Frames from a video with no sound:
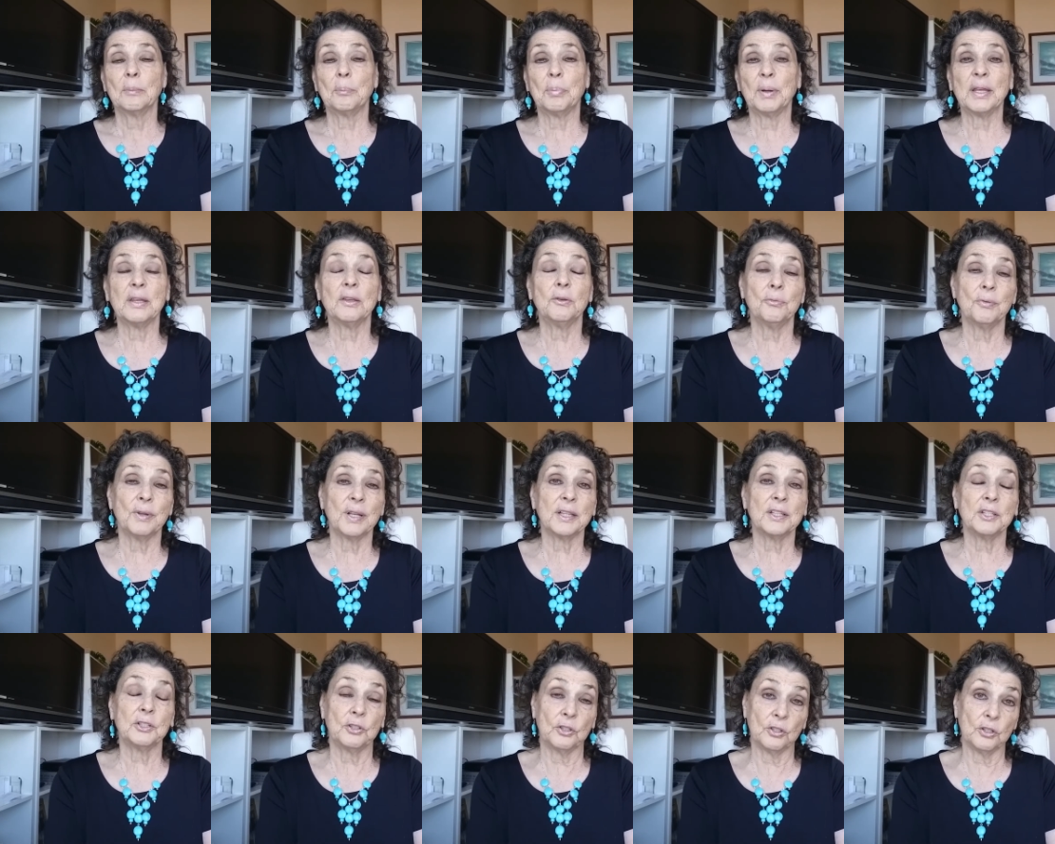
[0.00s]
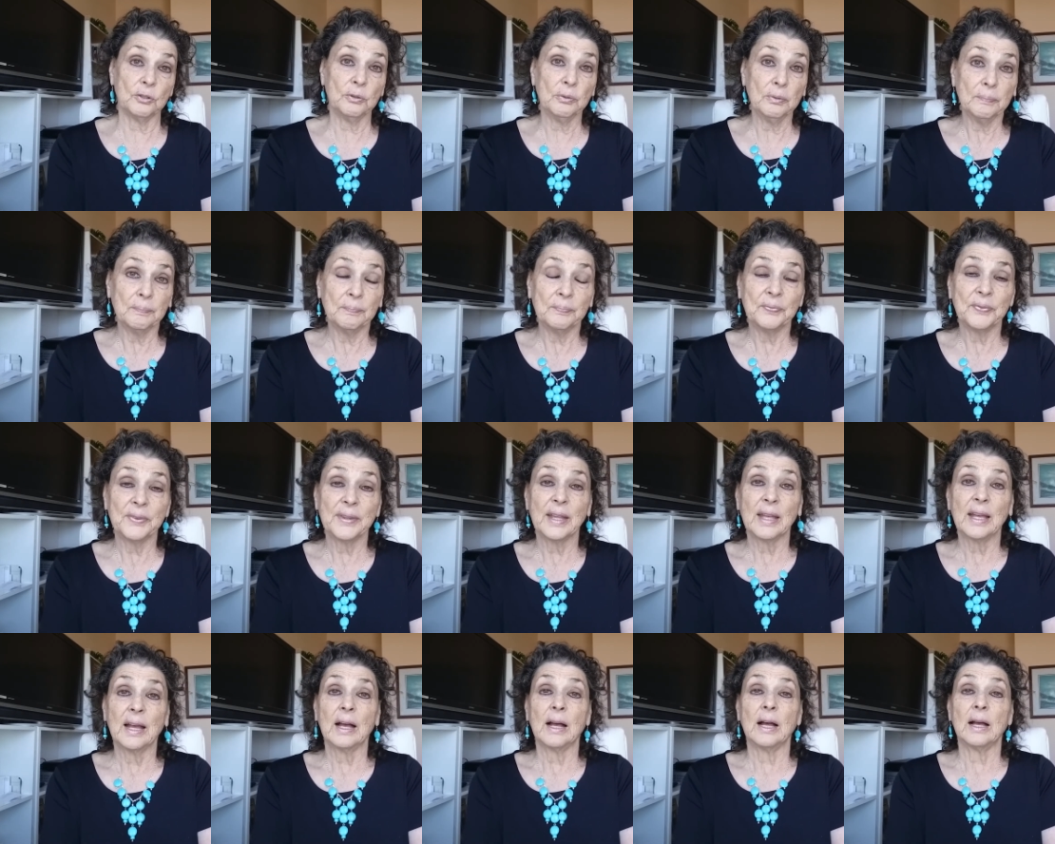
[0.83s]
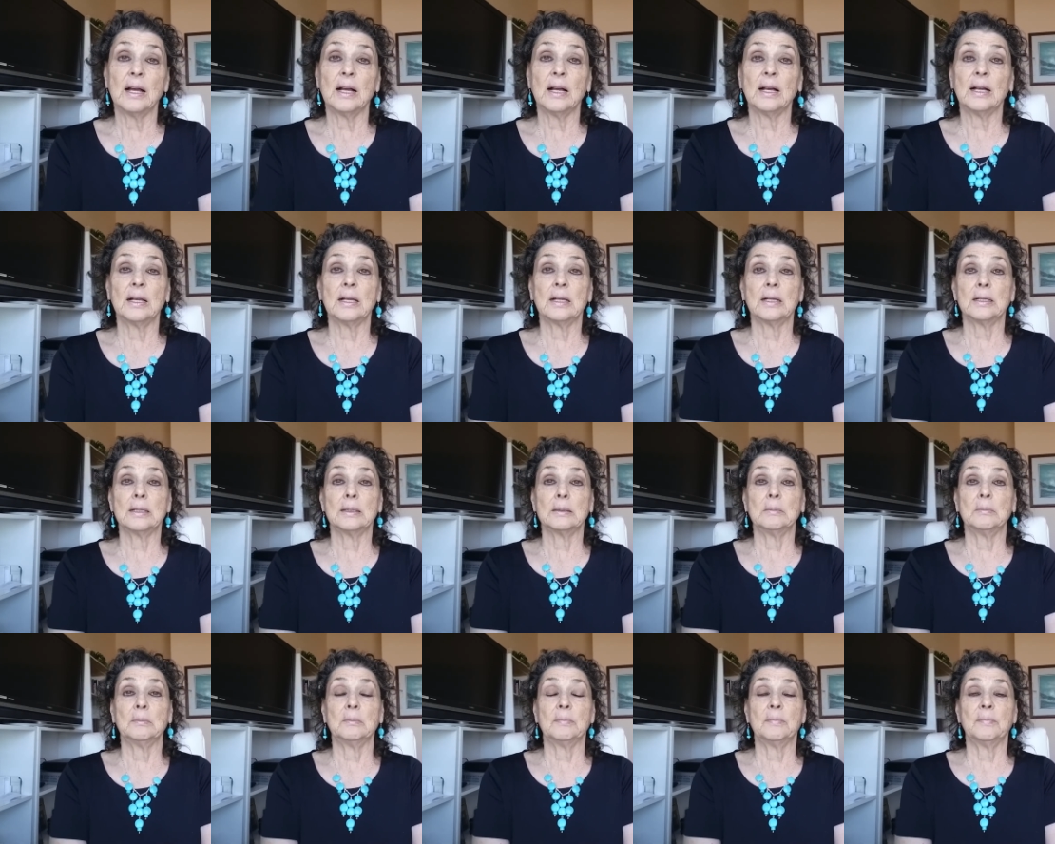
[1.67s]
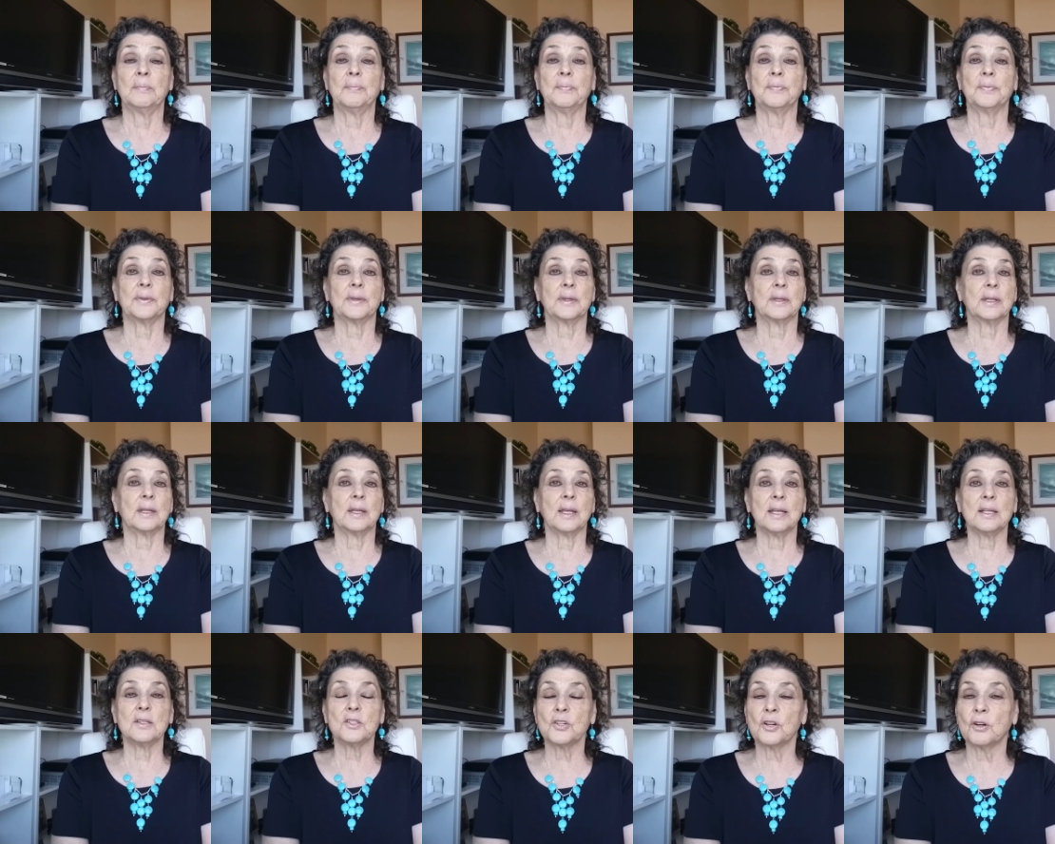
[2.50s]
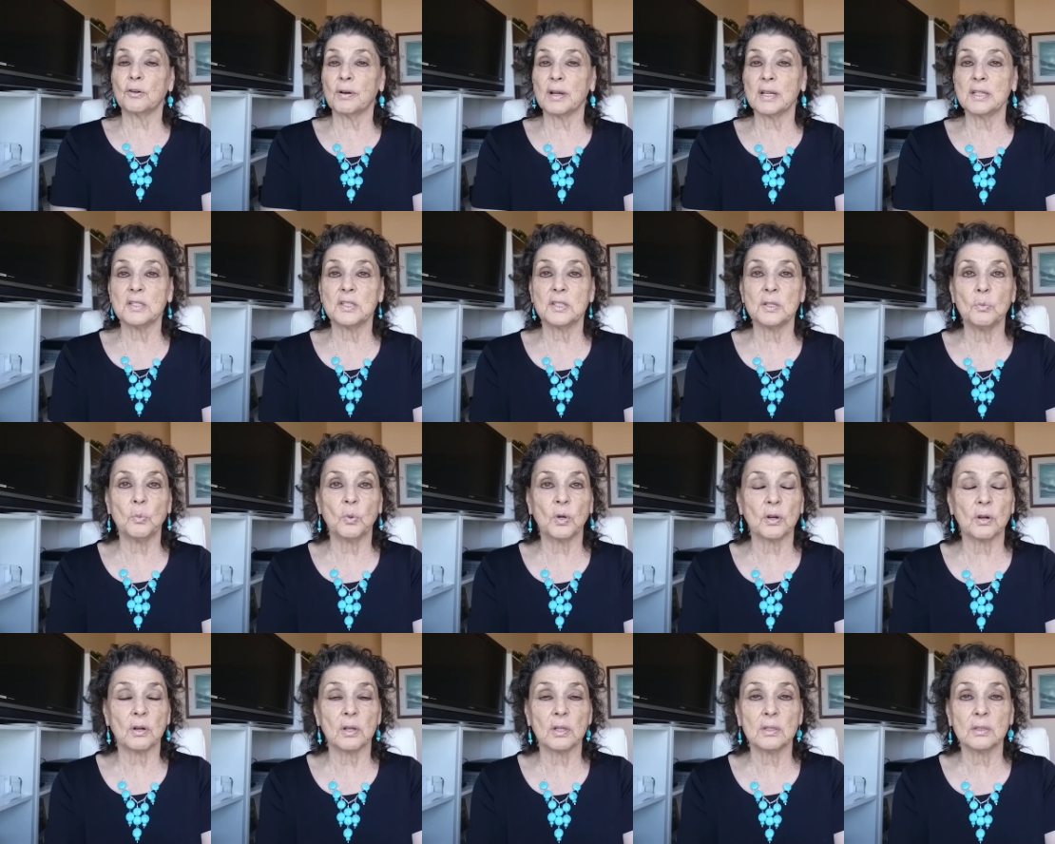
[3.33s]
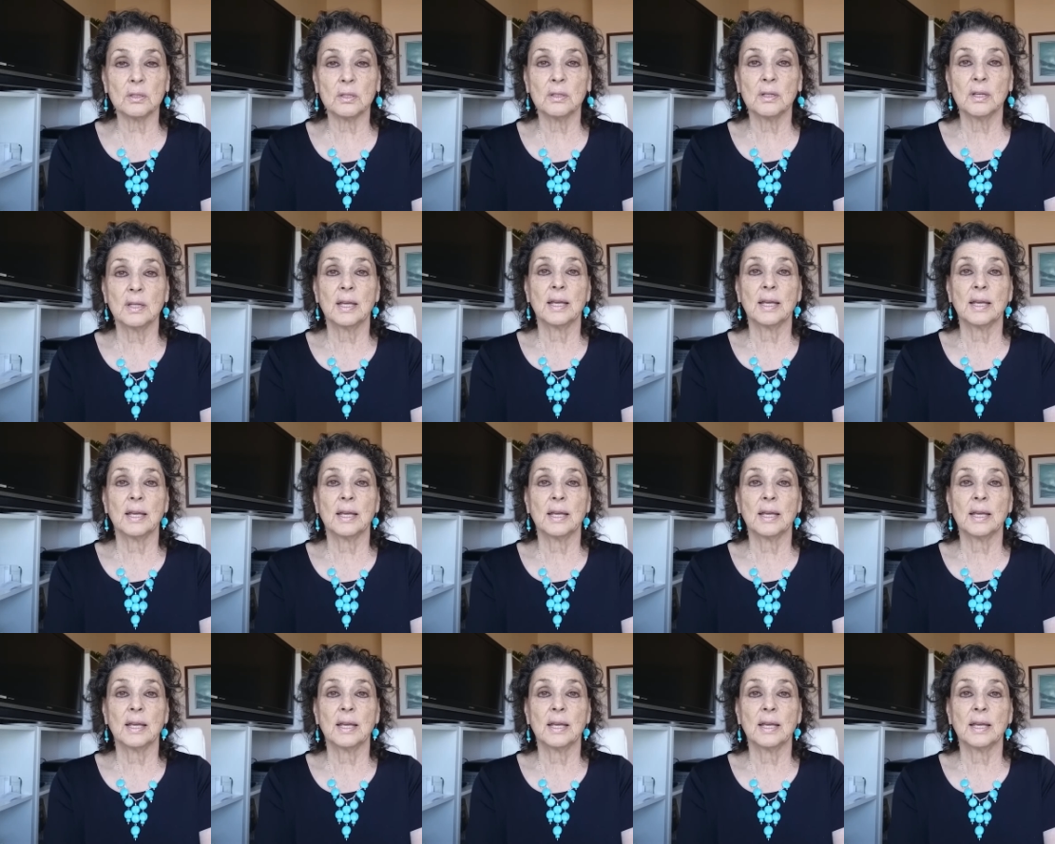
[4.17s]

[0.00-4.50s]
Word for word: but you really do. Um, it's a crazy world.